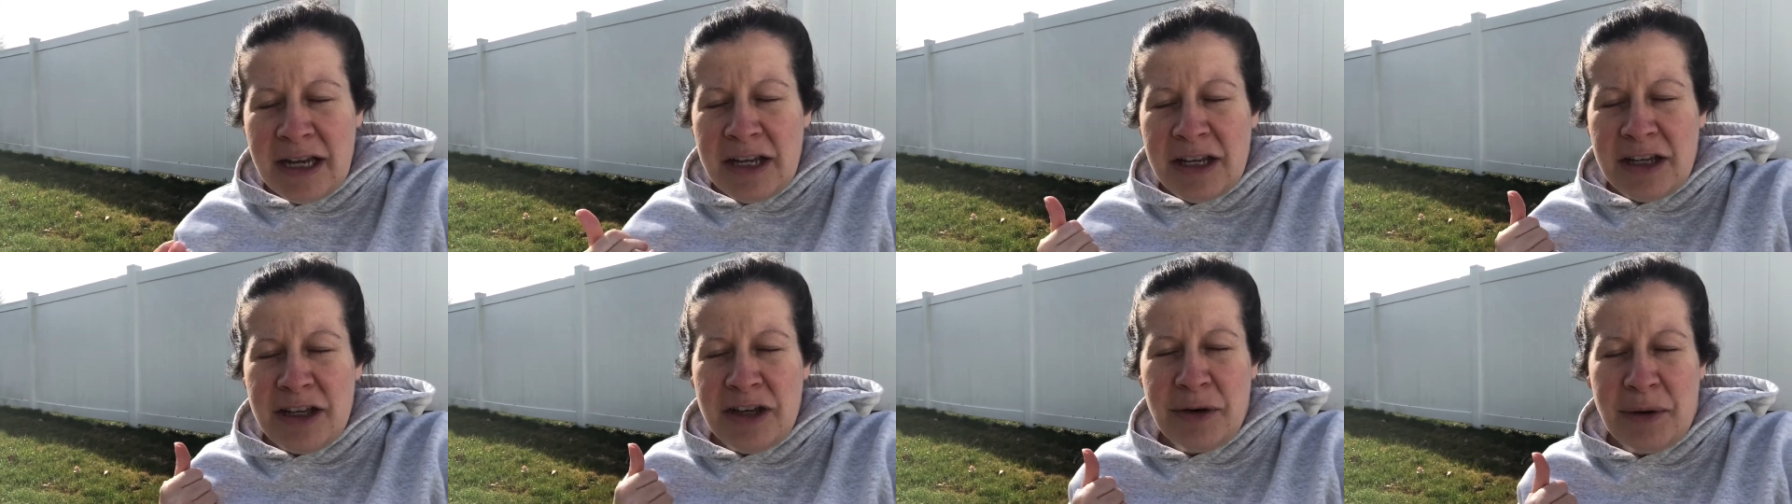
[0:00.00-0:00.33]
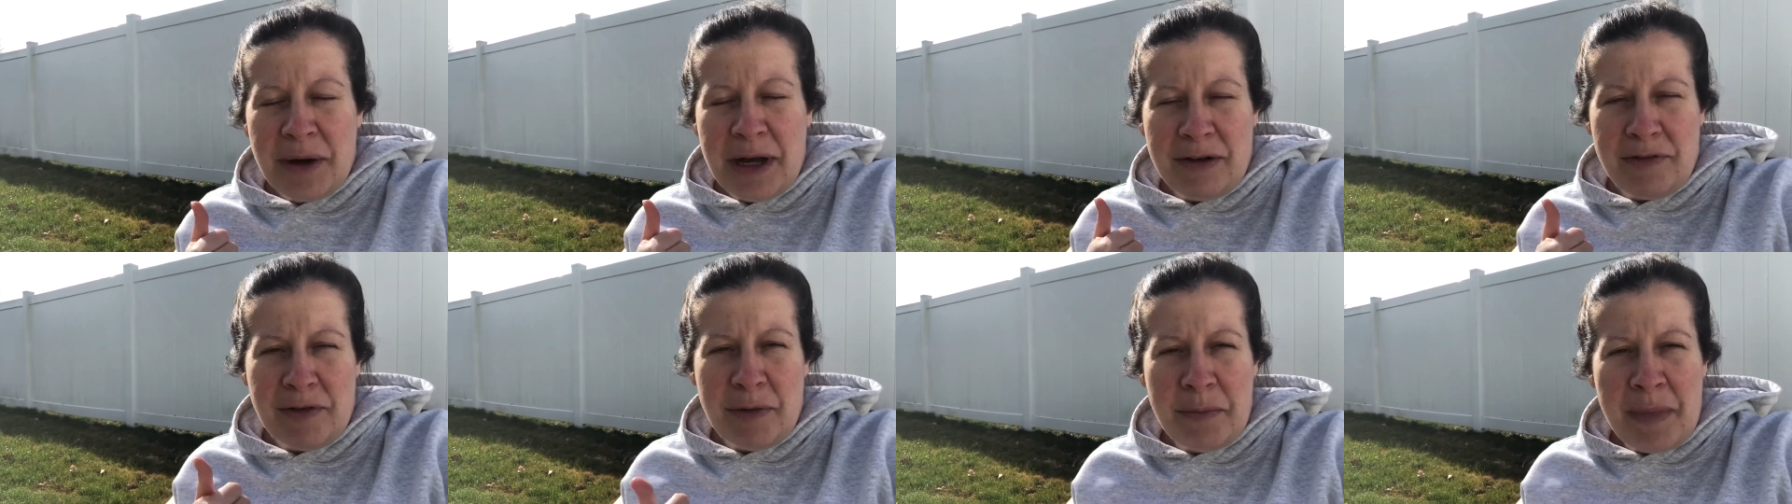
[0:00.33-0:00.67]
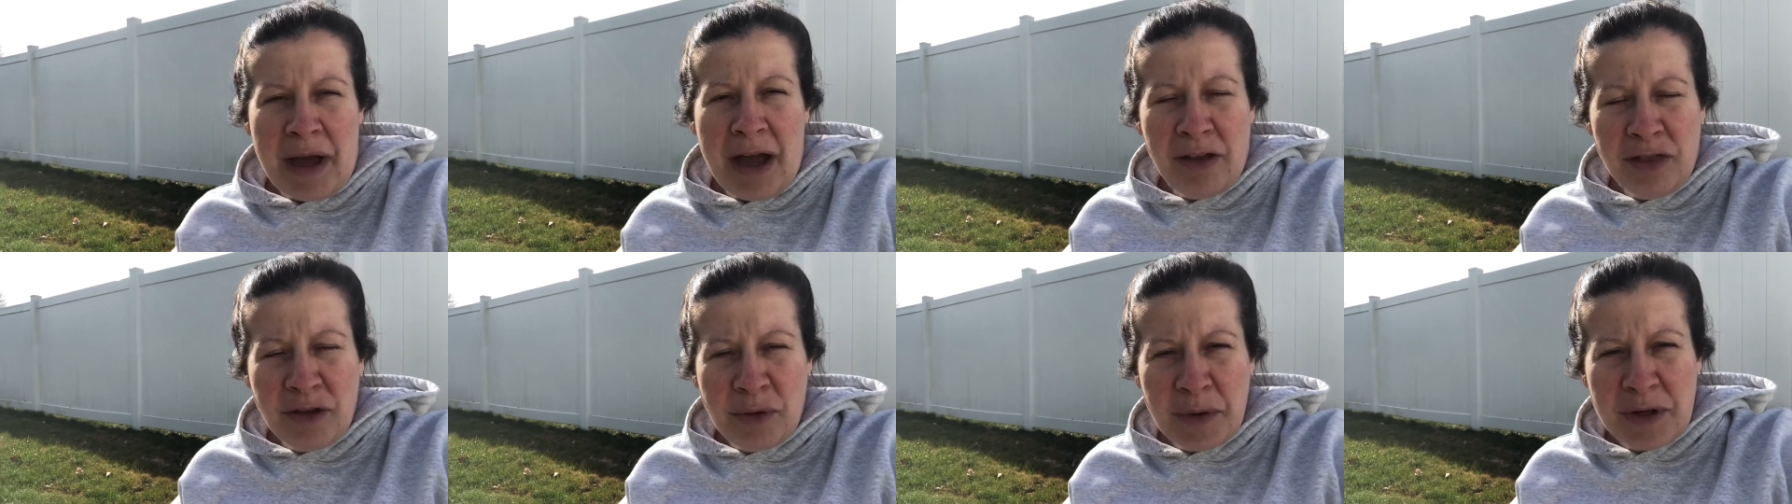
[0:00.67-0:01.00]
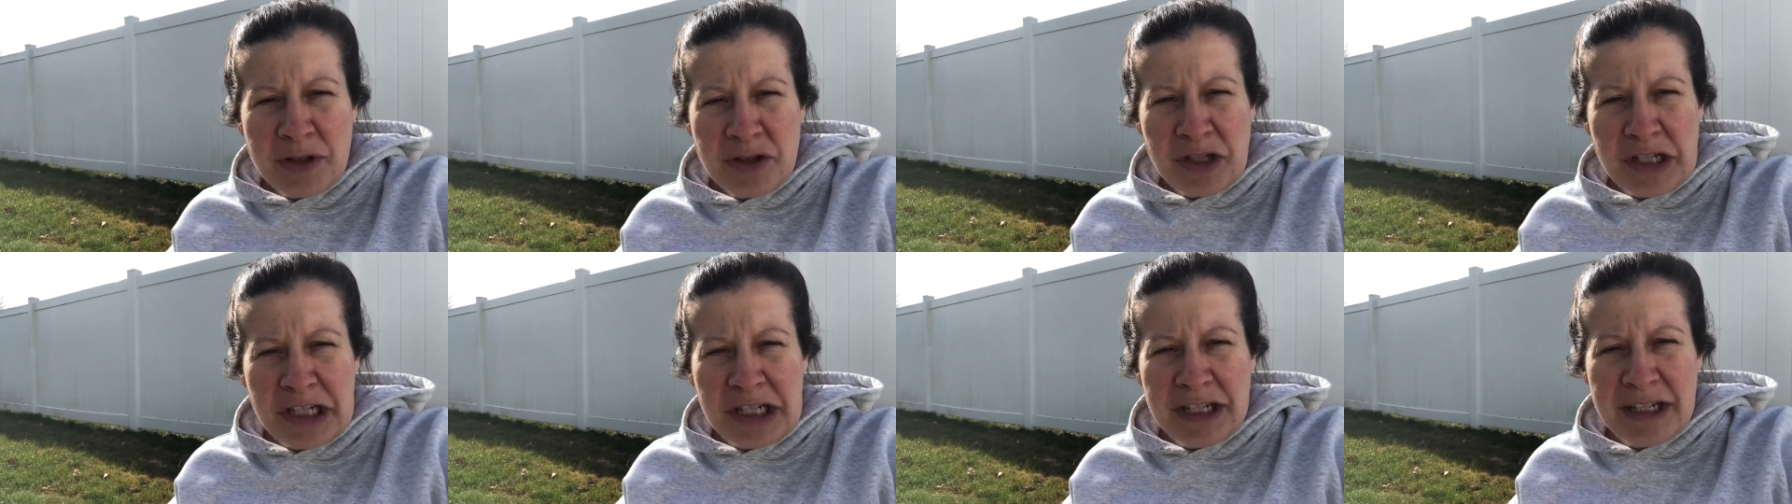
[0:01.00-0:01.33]
You'll have a math
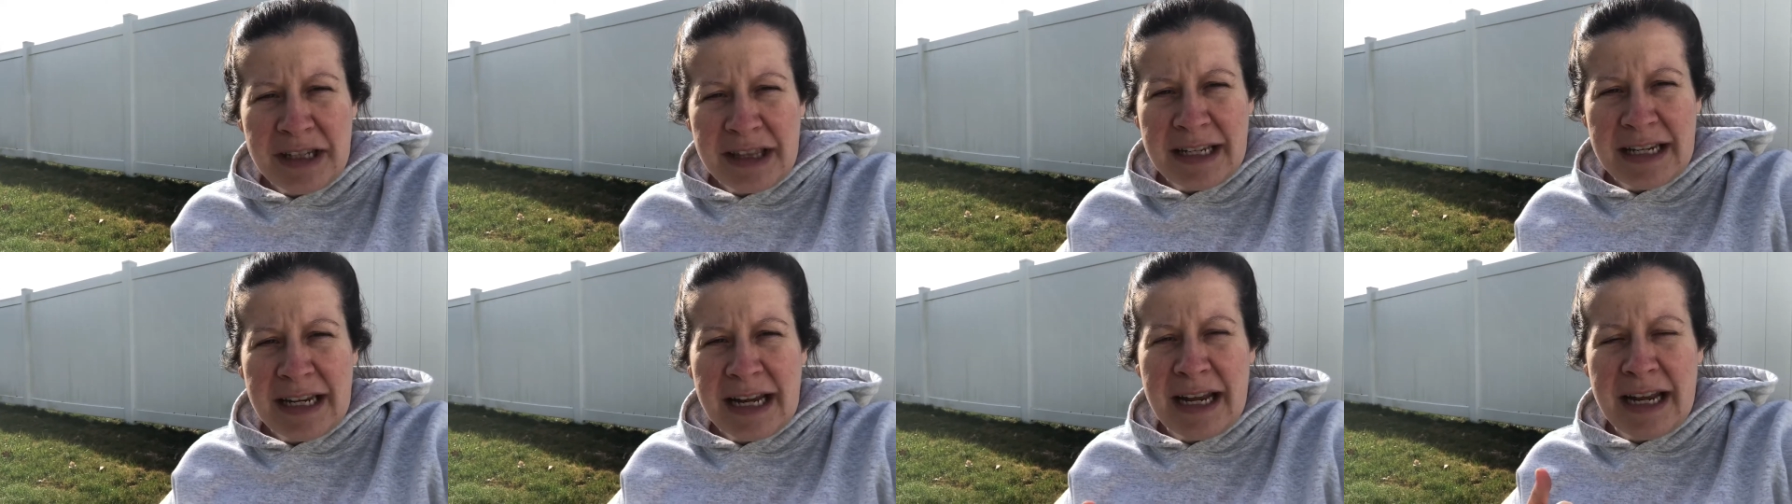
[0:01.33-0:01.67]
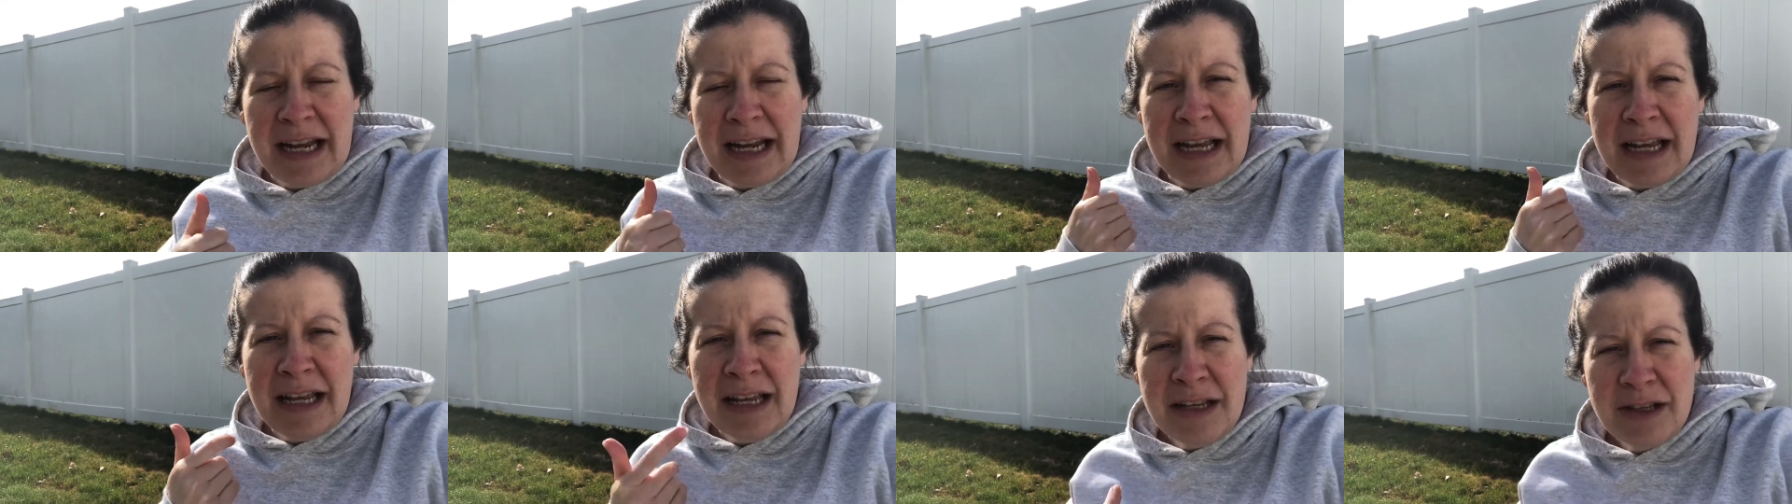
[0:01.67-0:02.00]
question of the day,